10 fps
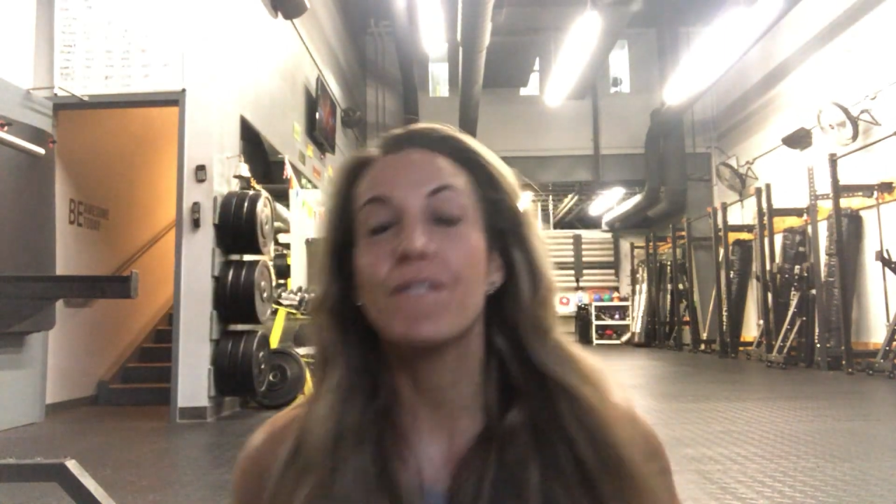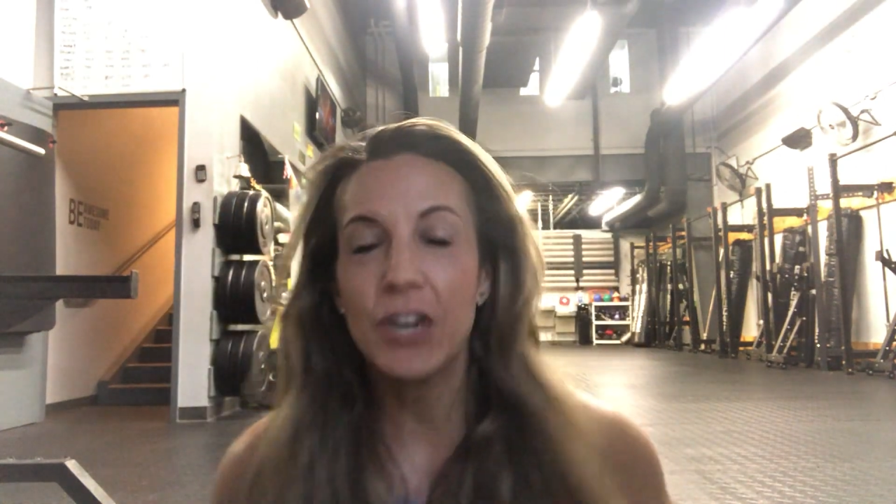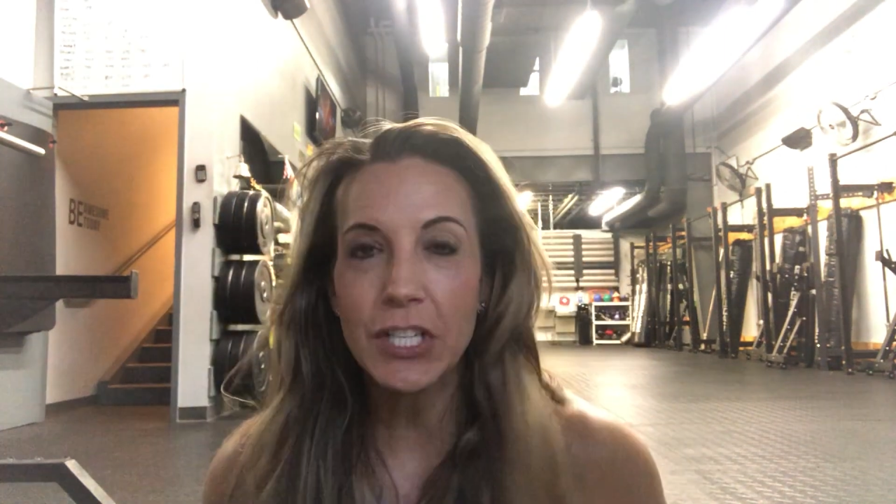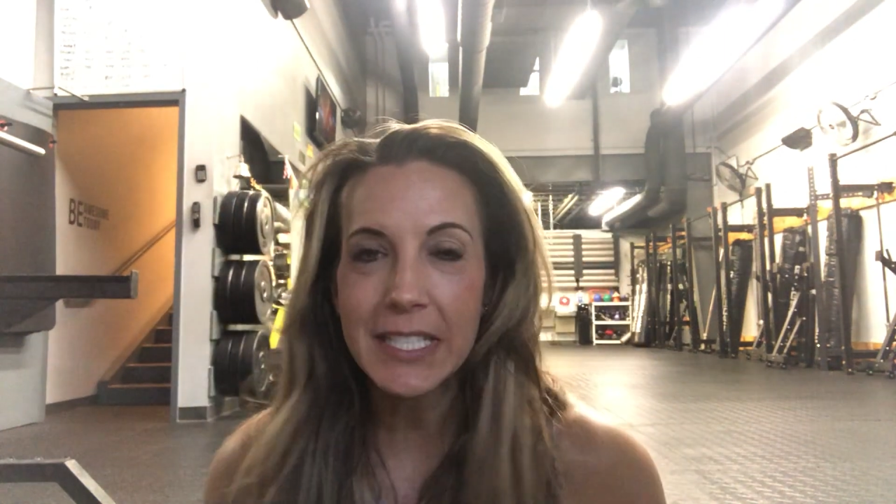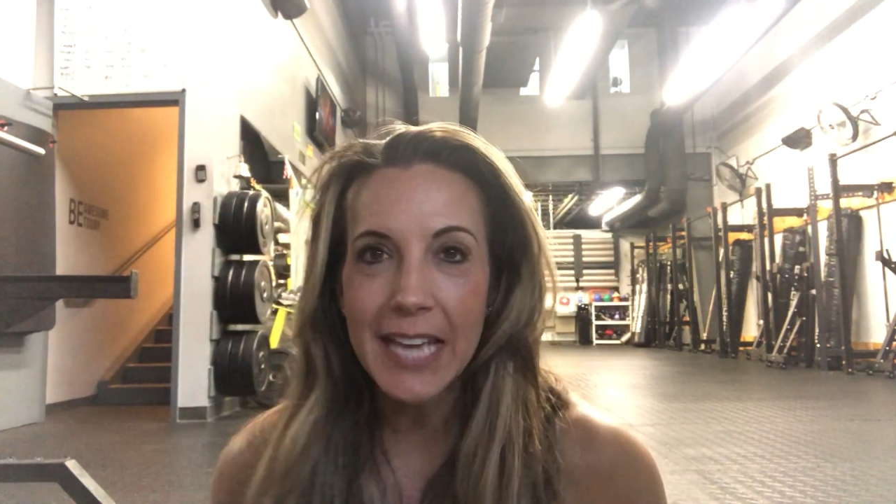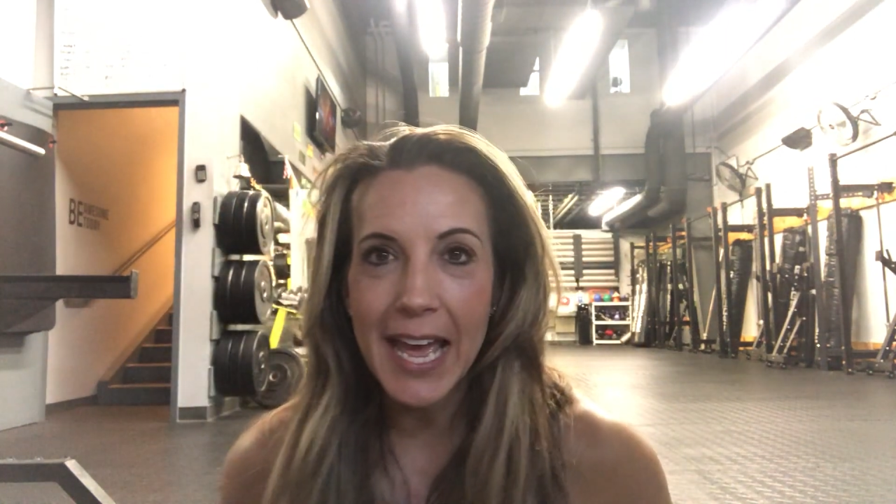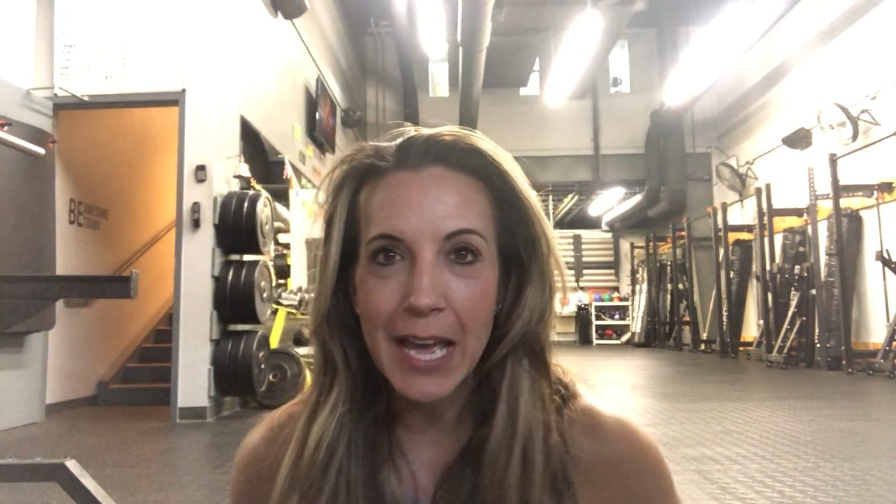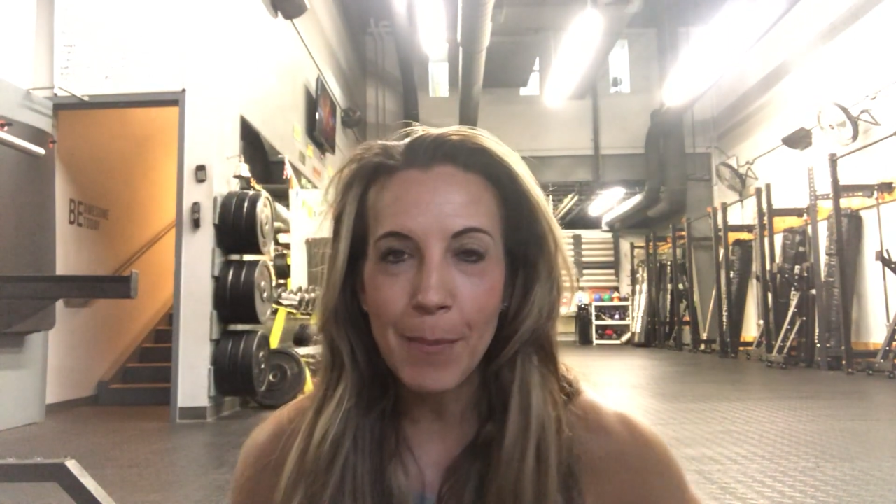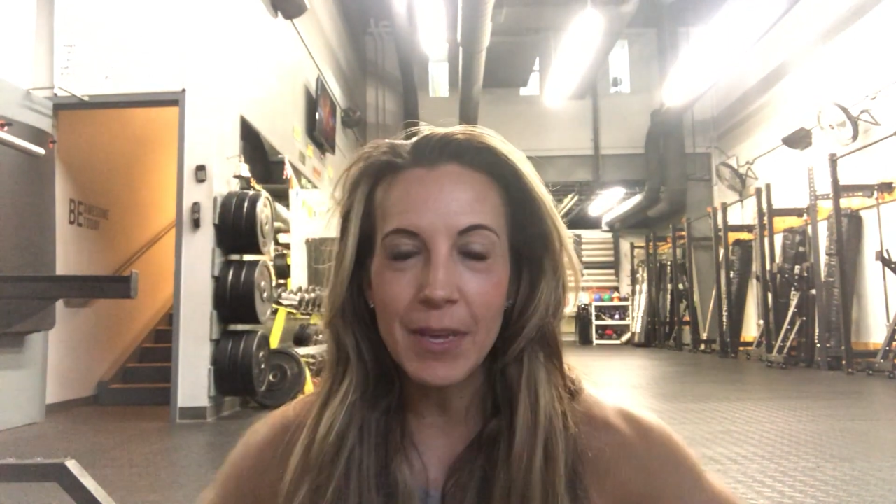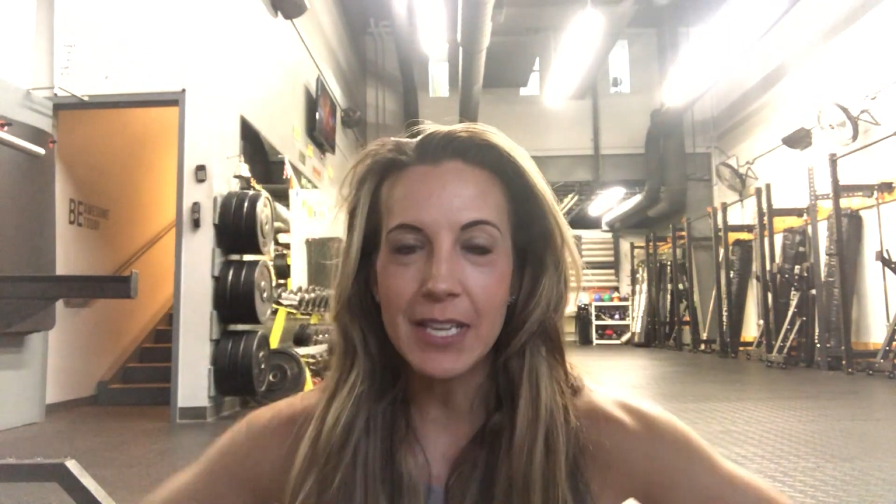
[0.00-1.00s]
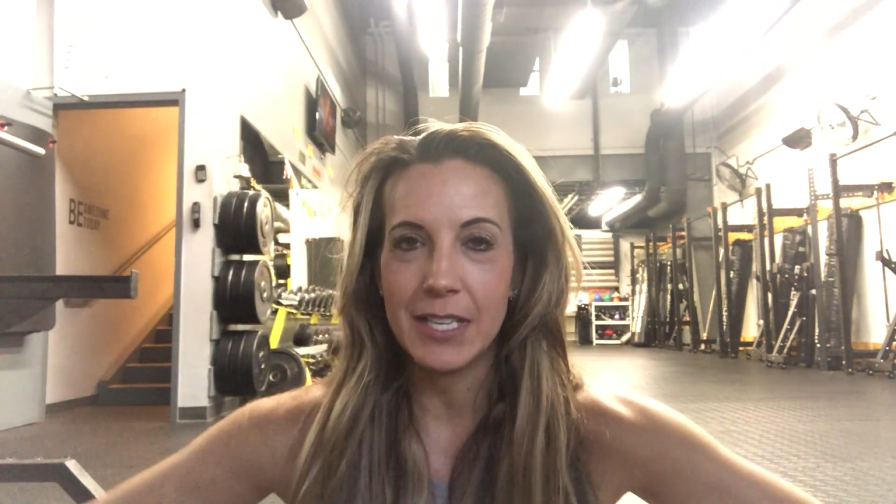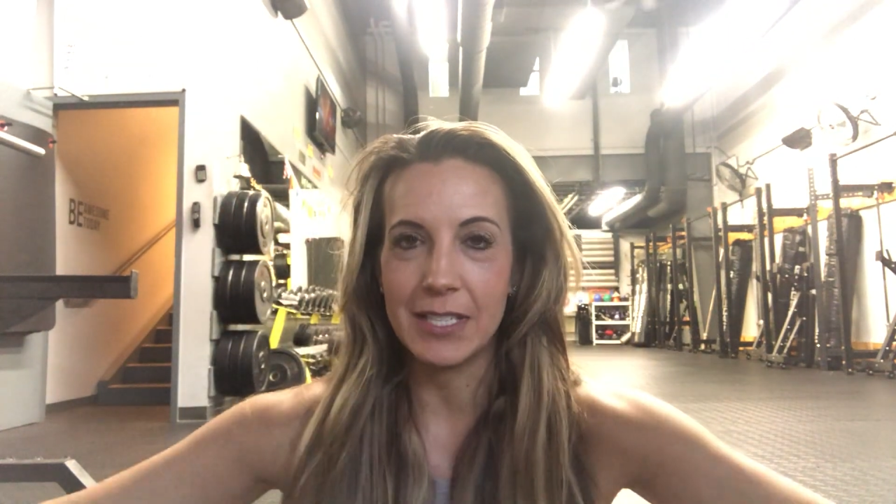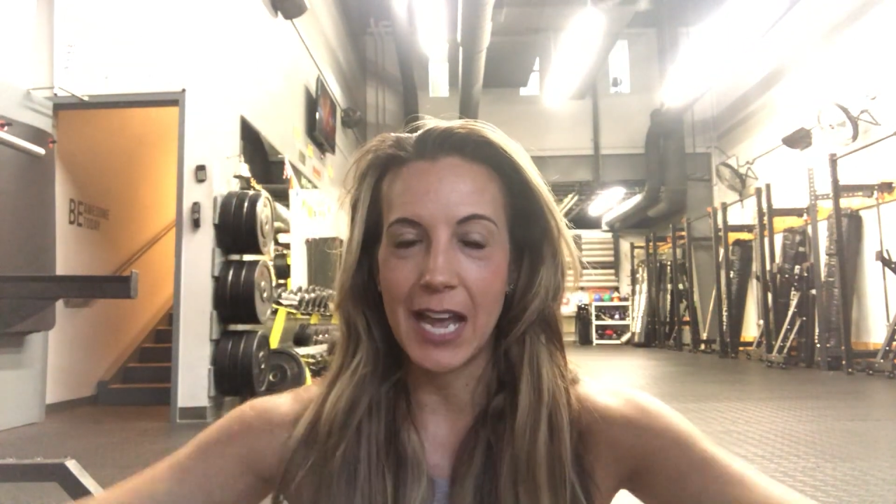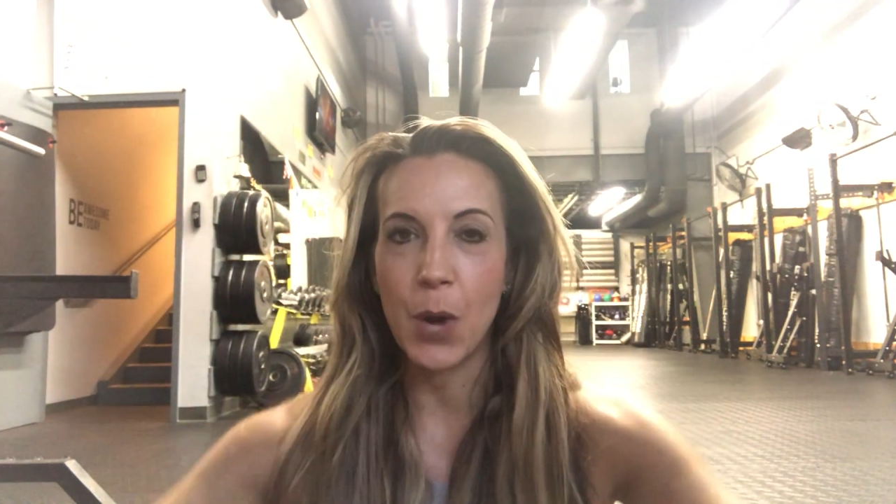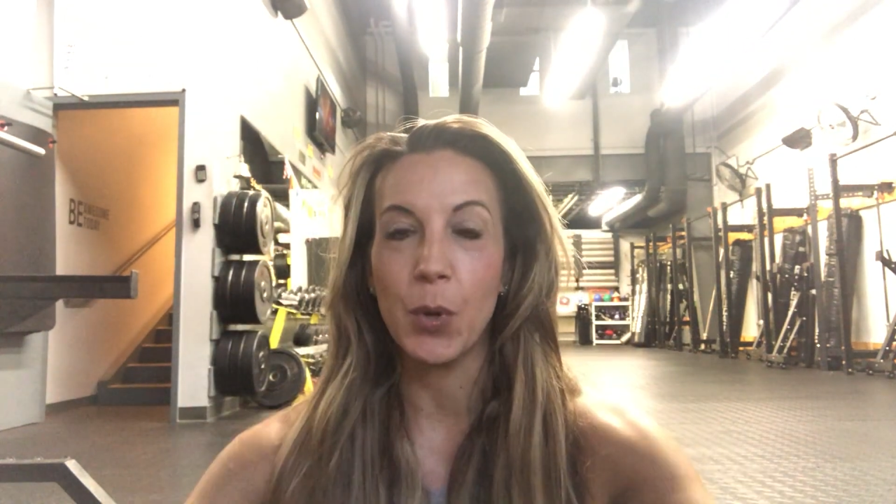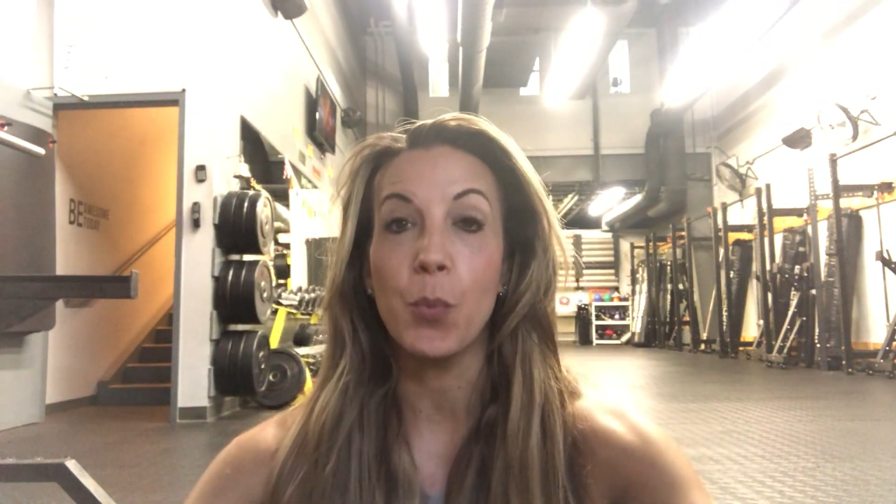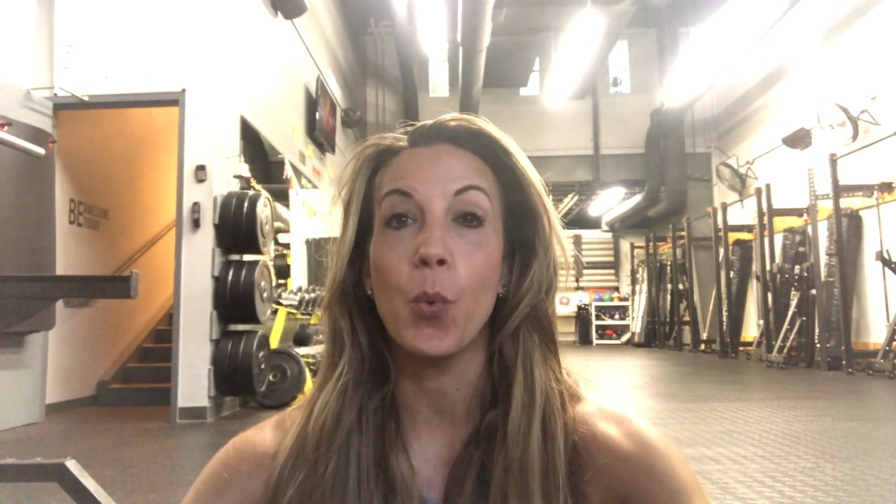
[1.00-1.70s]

First M is how we